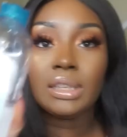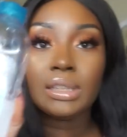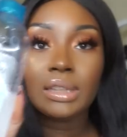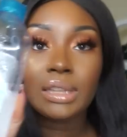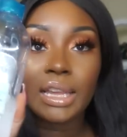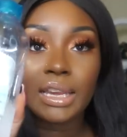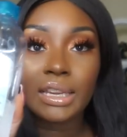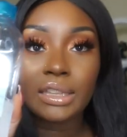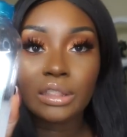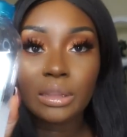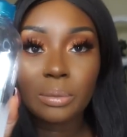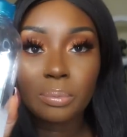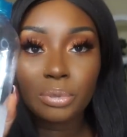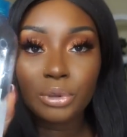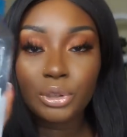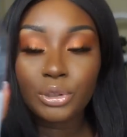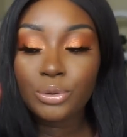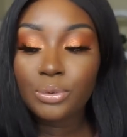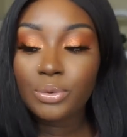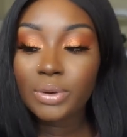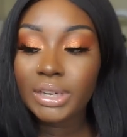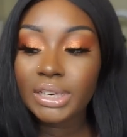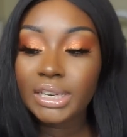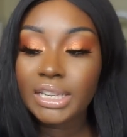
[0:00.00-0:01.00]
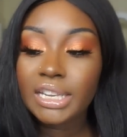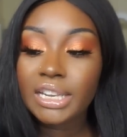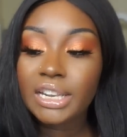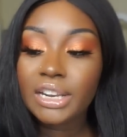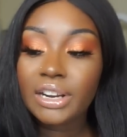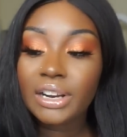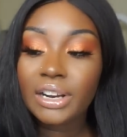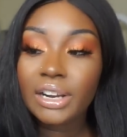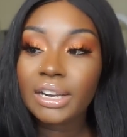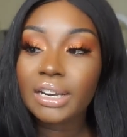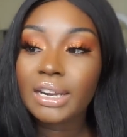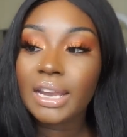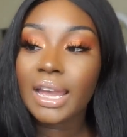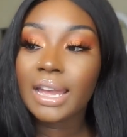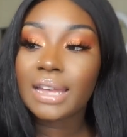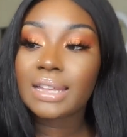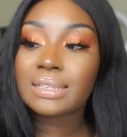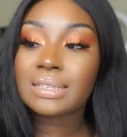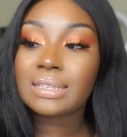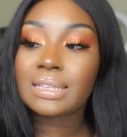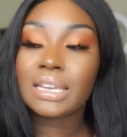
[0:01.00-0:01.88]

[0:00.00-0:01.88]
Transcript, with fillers: Like the blue one here, it has